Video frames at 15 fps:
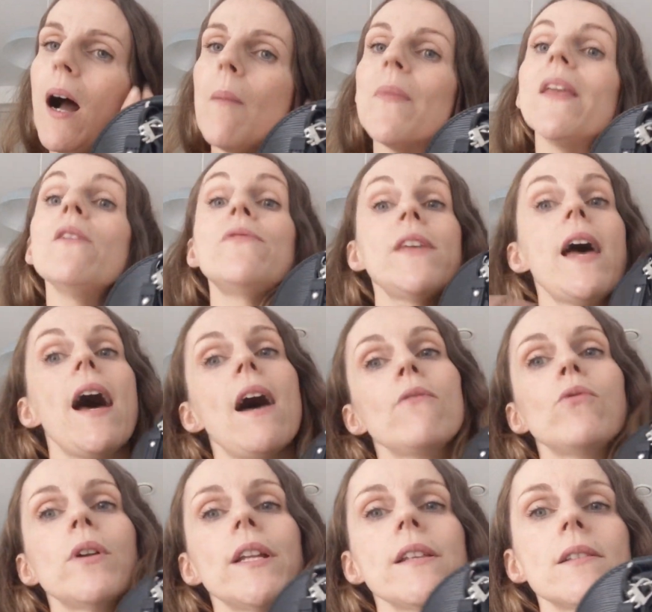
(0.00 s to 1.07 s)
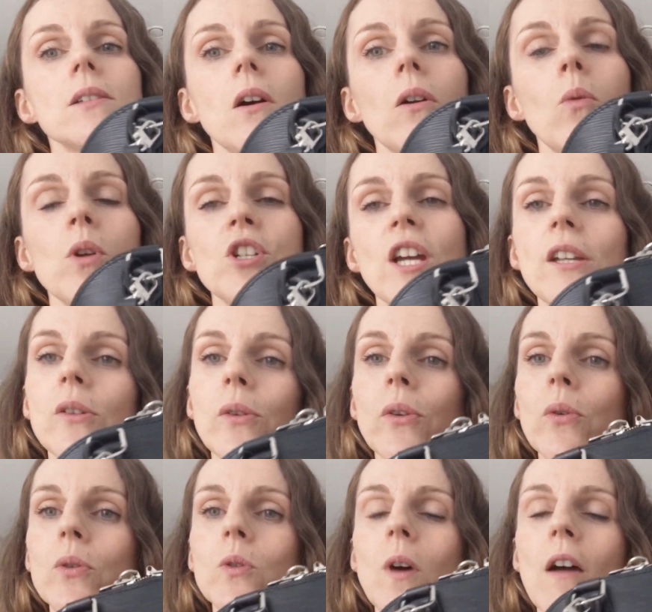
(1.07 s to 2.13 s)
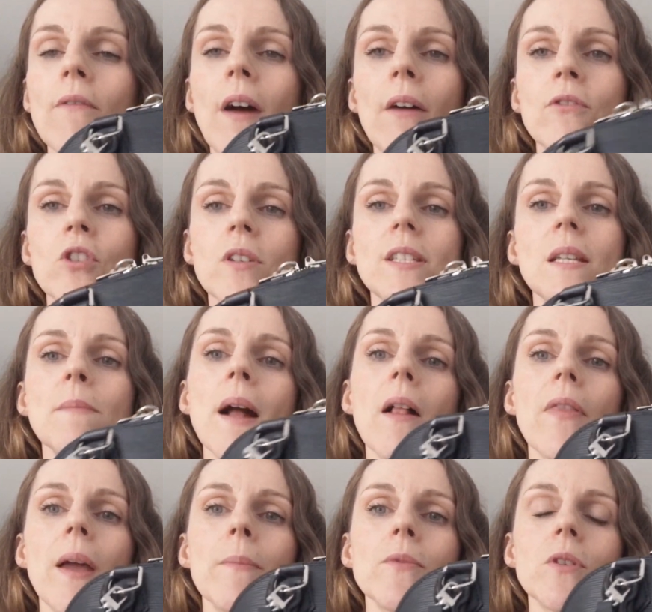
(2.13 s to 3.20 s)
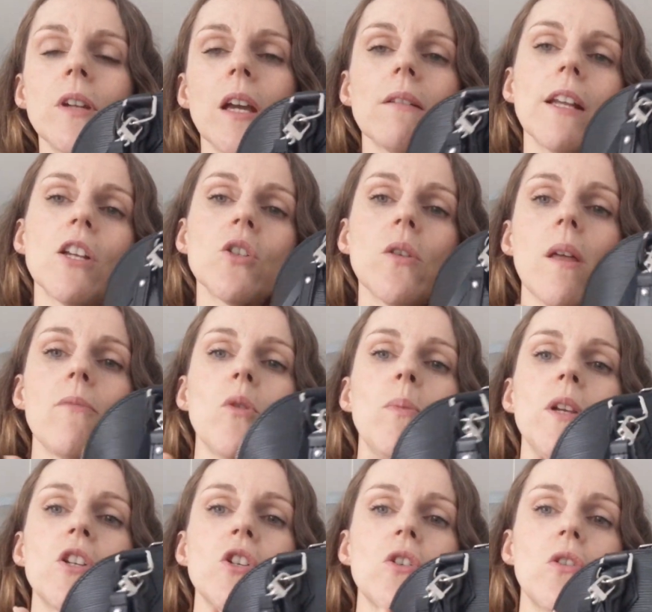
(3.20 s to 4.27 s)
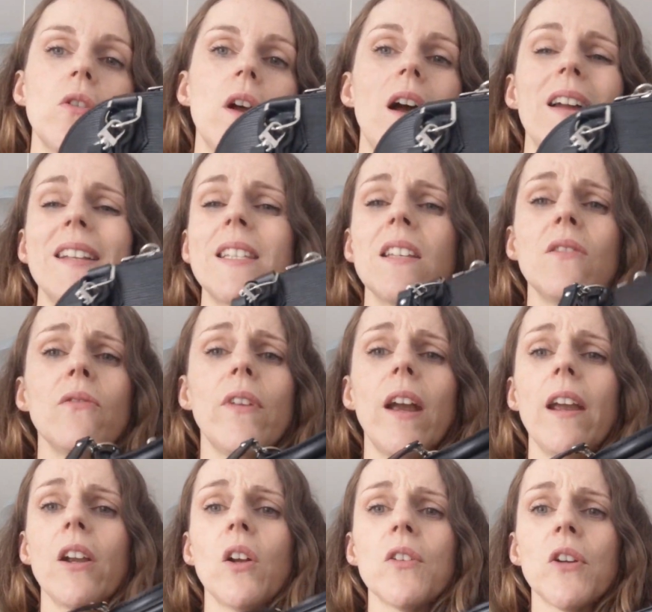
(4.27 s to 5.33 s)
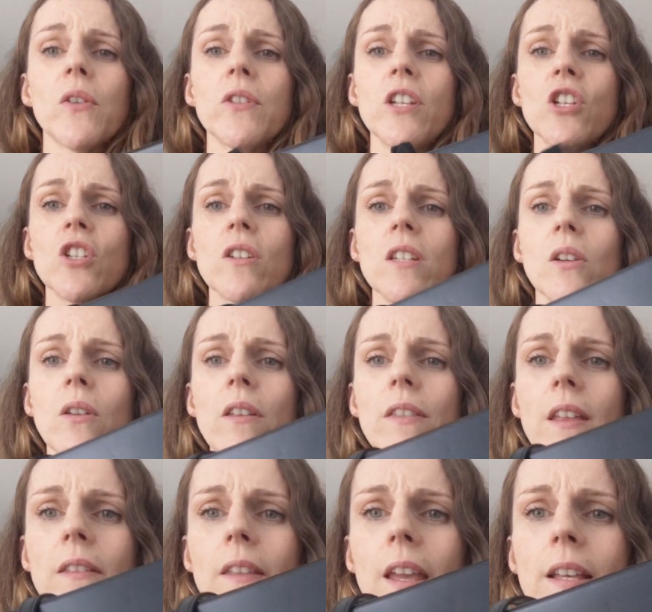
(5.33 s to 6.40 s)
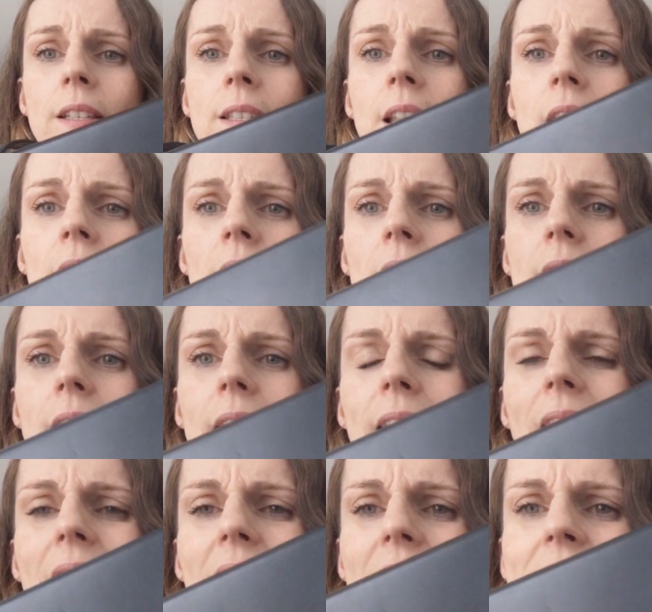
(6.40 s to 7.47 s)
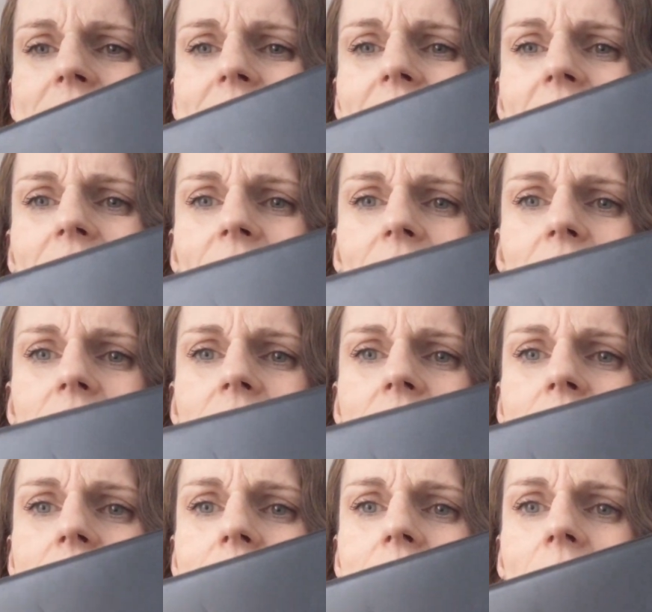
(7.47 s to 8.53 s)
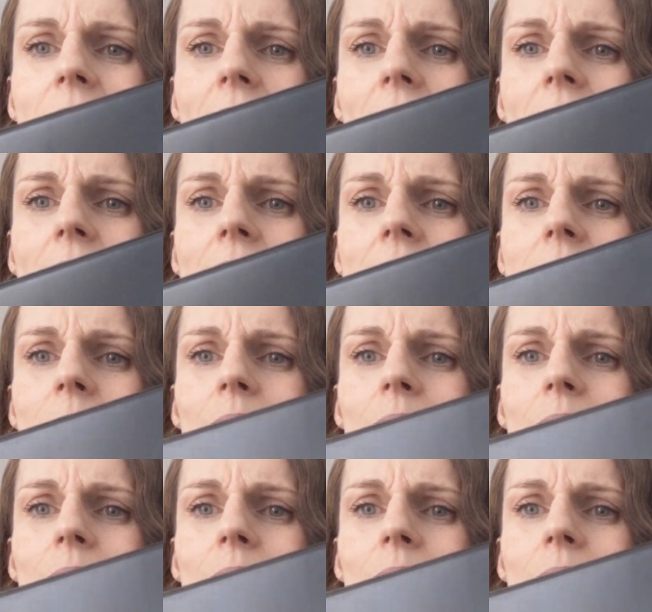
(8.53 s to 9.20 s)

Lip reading: if they have one in stock, which I don't know. So I've just emailed them to kind of like show them the picture. It's in very good condition. The only thing is that it has kind of like a slight